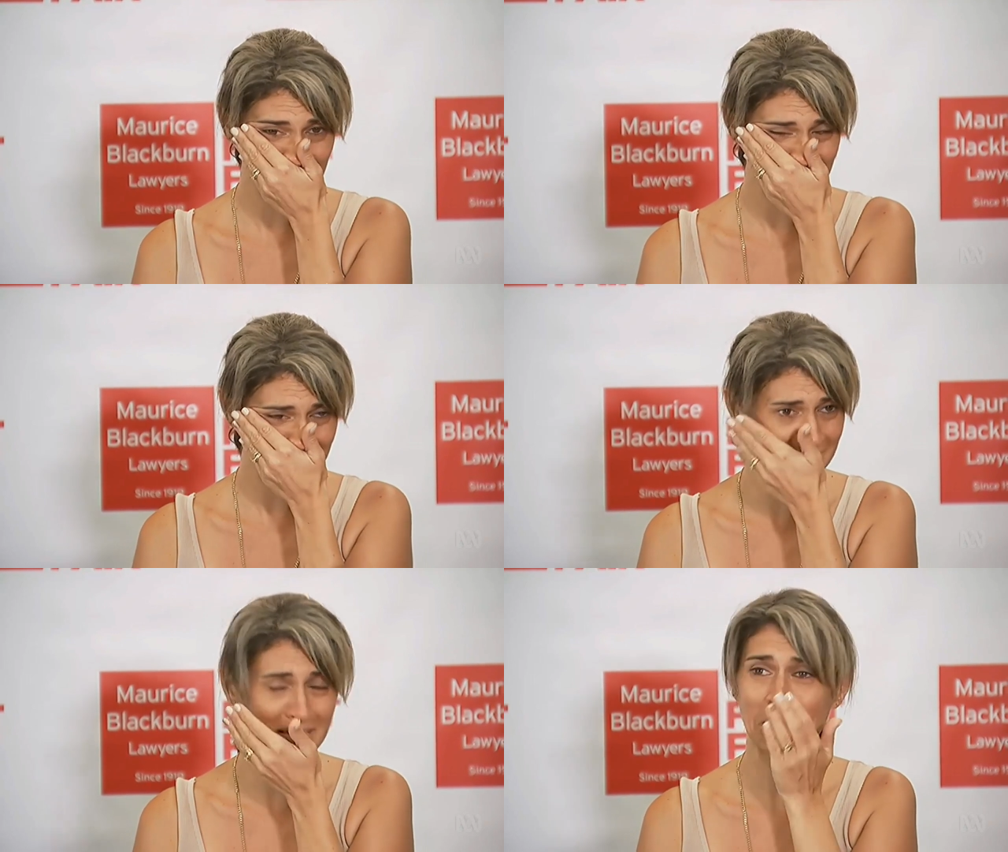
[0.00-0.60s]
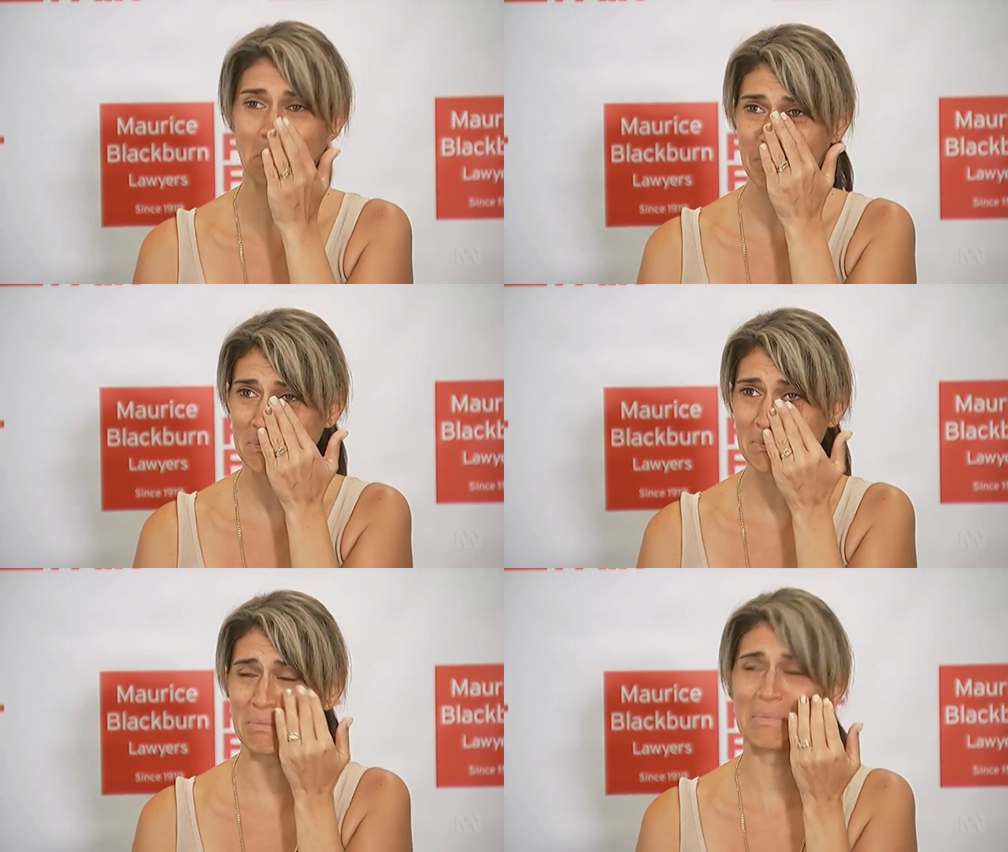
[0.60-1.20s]
Michelle
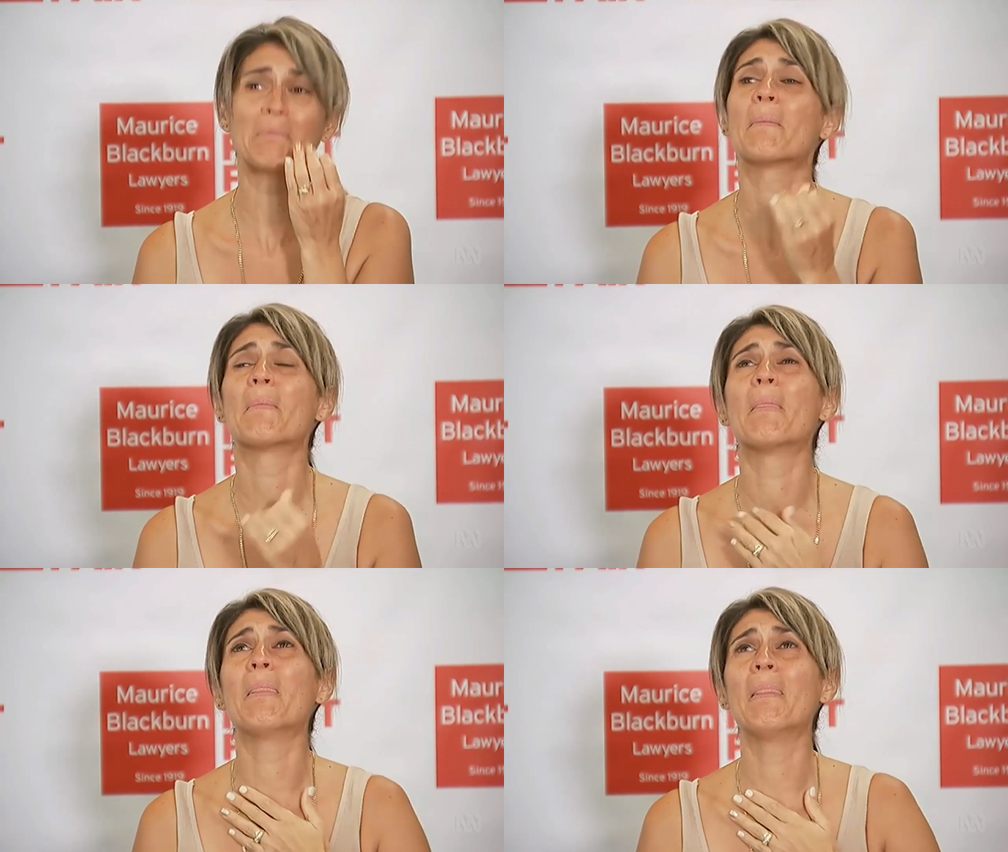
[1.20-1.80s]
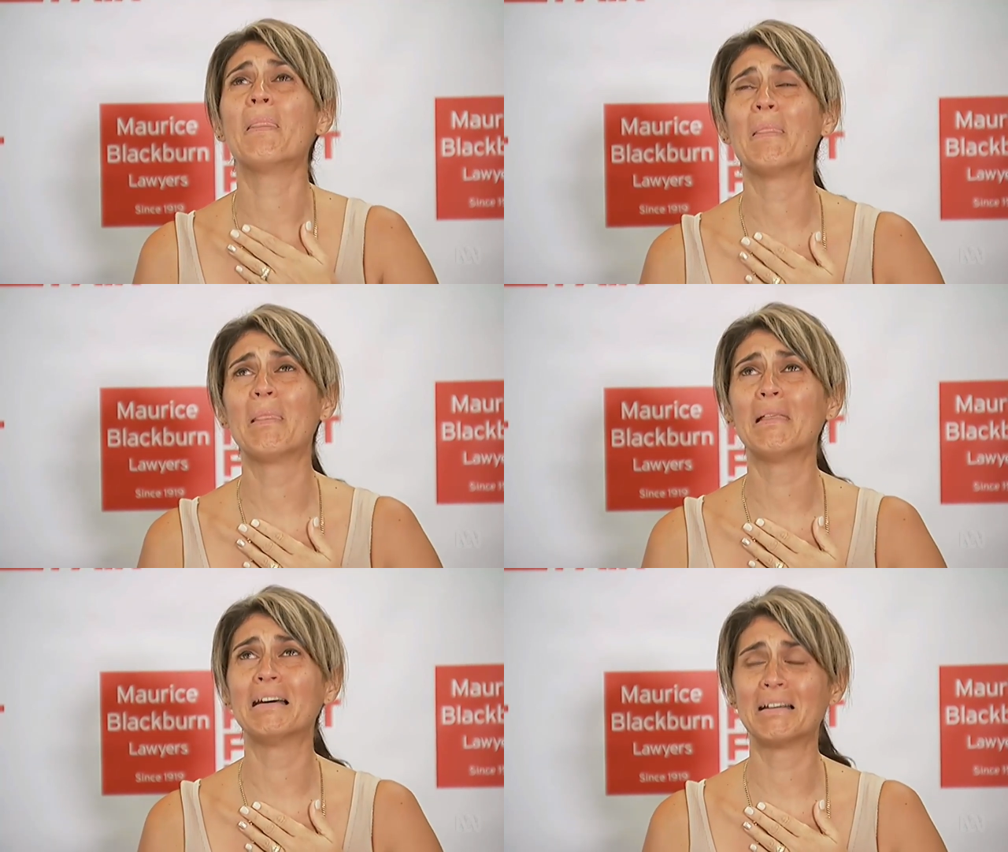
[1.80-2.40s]
Tate is seeking more than
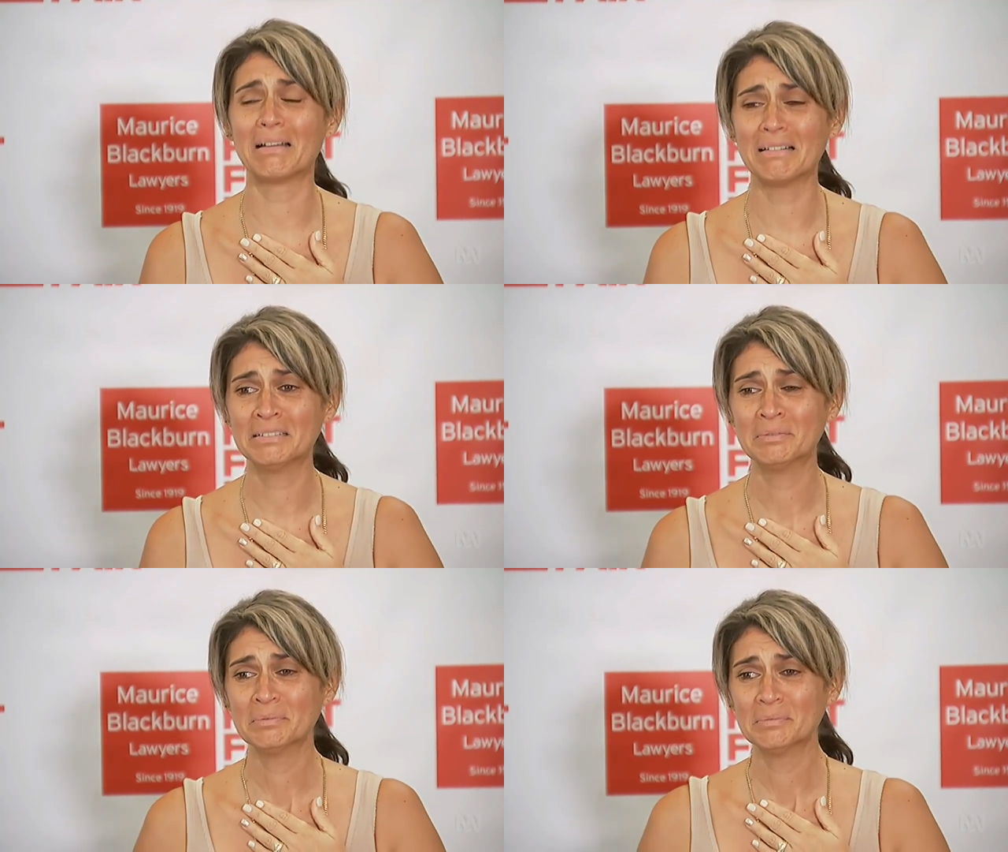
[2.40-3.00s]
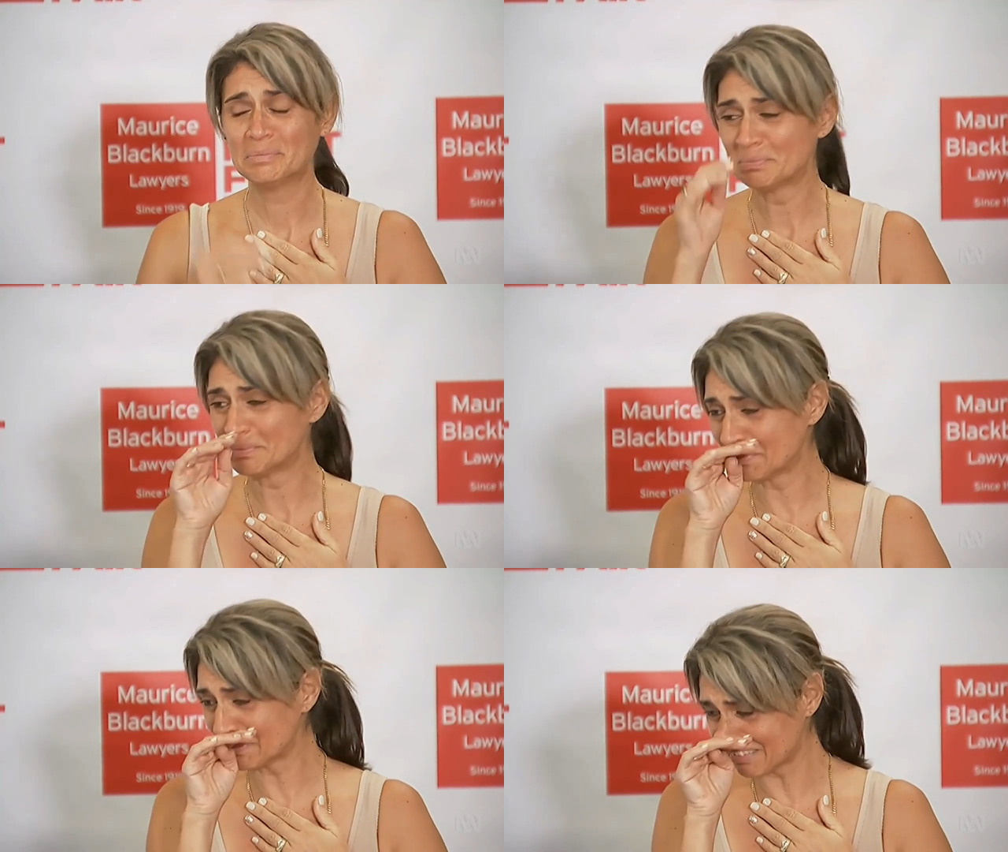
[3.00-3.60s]
$400,000 in